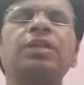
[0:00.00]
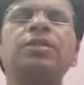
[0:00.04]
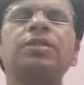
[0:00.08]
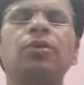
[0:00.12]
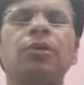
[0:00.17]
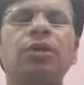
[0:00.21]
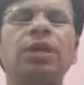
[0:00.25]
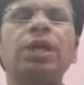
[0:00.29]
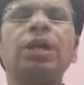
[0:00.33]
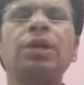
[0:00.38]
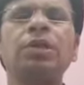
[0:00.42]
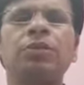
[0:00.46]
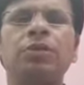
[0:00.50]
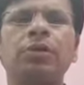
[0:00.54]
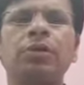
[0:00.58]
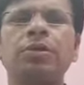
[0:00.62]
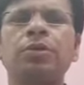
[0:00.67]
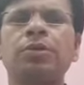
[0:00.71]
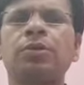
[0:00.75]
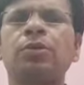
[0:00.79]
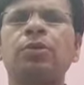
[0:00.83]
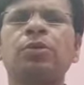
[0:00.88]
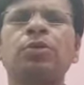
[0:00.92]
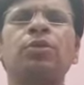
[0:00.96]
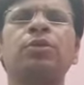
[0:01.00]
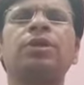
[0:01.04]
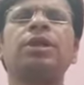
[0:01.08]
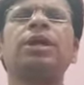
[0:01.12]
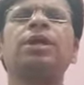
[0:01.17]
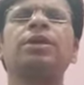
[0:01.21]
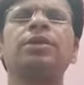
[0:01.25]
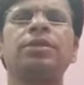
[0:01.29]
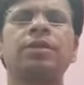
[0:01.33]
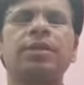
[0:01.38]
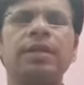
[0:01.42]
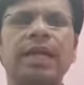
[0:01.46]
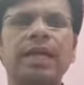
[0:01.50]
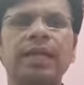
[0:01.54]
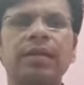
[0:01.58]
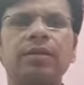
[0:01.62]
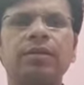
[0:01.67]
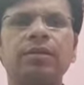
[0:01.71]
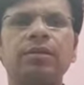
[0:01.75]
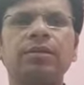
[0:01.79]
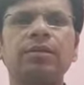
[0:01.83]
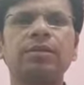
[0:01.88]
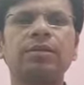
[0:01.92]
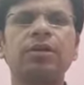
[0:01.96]
sonnets also, sonnets like
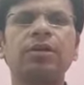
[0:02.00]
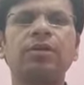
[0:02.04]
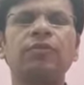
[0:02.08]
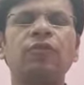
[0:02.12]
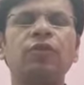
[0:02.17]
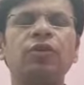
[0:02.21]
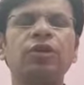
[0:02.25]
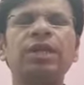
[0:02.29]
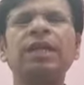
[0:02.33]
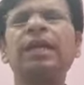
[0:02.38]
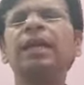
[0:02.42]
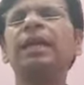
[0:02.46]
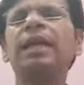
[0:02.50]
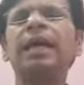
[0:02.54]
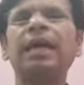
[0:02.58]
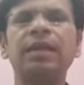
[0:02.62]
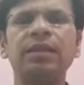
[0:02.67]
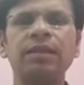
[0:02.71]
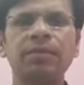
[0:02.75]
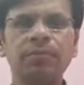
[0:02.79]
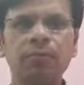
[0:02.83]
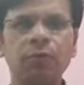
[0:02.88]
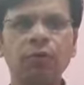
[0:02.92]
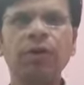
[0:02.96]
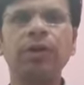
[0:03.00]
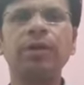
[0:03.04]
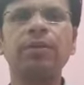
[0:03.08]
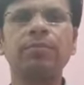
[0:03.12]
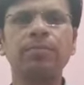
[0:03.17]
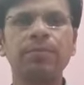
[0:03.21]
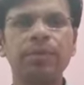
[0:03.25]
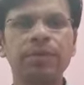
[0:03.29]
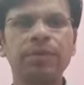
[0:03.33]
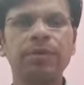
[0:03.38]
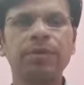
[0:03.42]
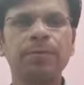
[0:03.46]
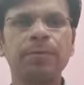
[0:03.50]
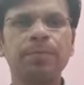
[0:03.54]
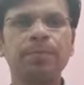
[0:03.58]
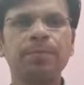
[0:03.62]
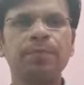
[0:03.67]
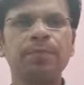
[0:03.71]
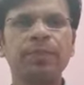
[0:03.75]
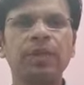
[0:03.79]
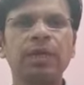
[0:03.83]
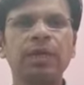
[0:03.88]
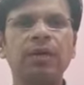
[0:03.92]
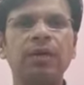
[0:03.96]
14 lines poems
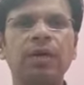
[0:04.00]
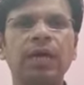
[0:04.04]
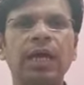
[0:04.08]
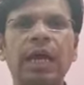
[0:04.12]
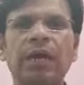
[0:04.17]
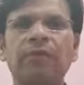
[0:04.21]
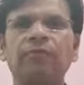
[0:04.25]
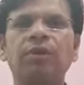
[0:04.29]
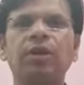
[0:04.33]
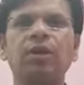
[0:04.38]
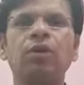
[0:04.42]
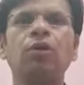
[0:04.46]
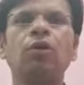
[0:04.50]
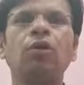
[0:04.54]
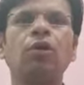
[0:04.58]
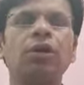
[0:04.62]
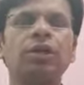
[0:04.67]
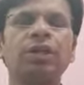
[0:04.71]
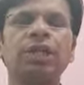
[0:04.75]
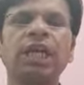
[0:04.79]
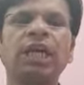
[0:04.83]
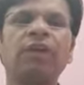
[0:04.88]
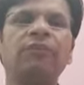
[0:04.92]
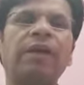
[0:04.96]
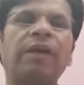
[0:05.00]
having octave